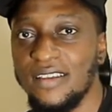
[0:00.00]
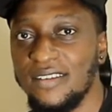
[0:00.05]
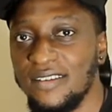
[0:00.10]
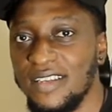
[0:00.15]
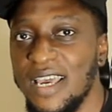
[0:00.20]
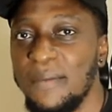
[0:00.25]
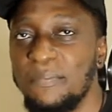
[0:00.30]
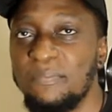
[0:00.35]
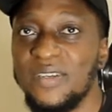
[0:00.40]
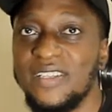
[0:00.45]

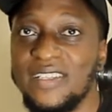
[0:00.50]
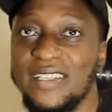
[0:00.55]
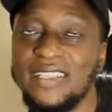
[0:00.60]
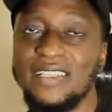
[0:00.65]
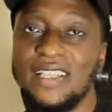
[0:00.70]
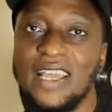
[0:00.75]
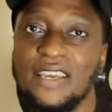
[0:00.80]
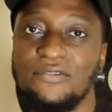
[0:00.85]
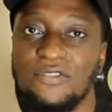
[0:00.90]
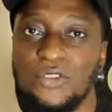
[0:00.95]
the MPC
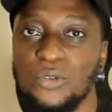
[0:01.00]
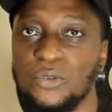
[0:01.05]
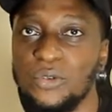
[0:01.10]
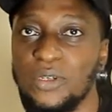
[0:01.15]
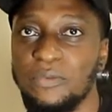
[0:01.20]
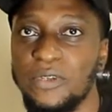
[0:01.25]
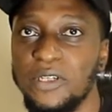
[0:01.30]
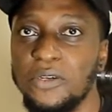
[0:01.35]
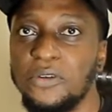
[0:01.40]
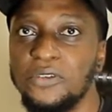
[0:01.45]
Live 2
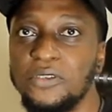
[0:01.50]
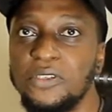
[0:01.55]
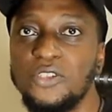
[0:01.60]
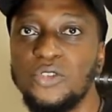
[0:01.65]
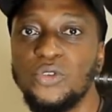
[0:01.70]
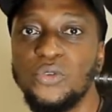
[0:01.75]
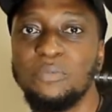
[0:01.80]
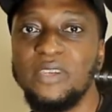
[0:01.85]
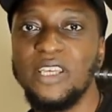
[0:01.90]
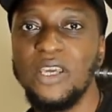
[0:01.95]
and we're going
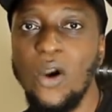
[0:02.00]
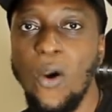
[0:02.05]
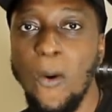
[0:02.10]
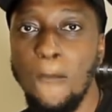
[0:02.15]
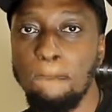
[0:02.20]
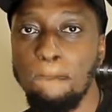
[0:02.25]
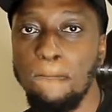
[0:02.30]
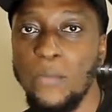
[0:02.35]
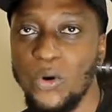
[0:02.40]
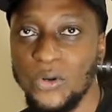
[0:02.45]
to be
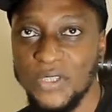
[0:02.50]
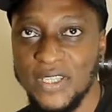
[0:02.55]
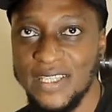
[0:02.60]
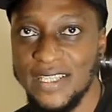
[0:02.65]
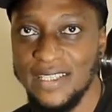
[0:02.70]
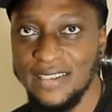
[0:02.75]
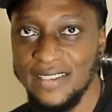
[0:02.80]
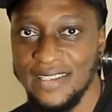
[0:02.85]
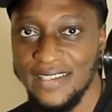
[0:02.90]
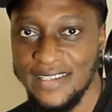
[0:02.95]

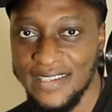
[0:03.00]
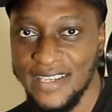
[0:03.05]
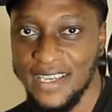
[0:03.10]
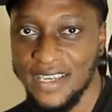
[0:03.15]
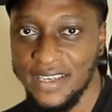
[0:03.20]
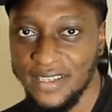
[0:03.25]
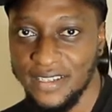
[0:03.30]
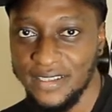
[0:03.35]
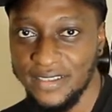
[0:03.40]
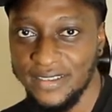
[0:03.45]
unboxing this
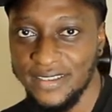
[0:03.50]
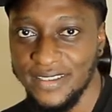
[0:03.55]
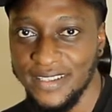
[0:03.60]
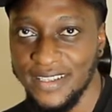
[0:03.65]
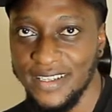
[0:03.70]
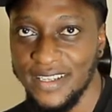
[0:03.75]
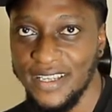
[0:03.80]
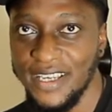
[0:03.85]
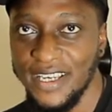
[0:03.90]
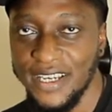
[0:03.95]
gear
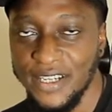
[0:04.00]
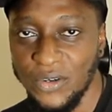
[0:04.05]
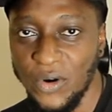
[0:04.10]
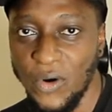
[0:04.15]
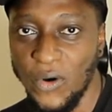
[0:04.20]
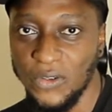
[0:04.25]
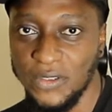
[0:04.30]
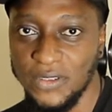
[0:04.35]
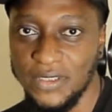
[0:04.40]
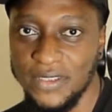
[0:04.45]
here
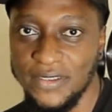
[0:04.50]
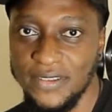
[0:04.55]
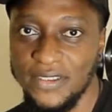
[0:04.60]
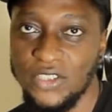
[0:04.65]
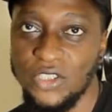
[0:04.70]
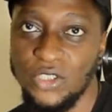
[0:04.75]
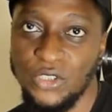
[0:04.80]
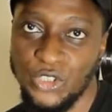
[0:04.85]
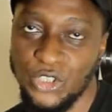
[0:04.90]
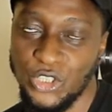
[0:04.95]
on
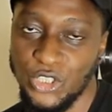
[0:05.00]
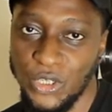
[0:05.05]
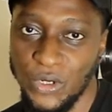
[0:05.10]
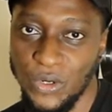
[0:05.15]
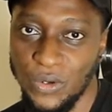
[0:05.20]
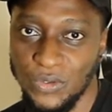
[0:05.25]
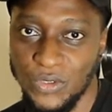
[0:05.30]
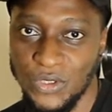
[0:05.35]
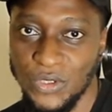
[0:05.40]
the show.